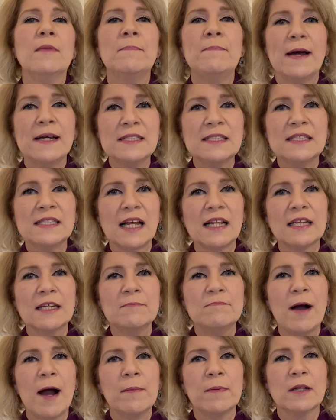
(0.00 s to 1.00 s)

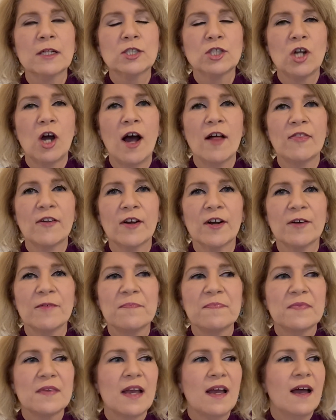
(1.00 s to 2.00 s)
best-selling published author.
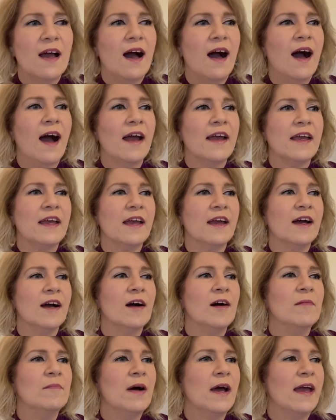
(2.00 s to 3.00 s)
I
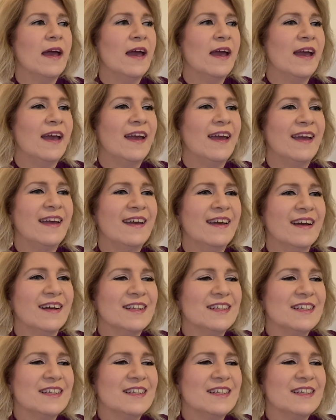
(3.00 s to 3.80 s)
am a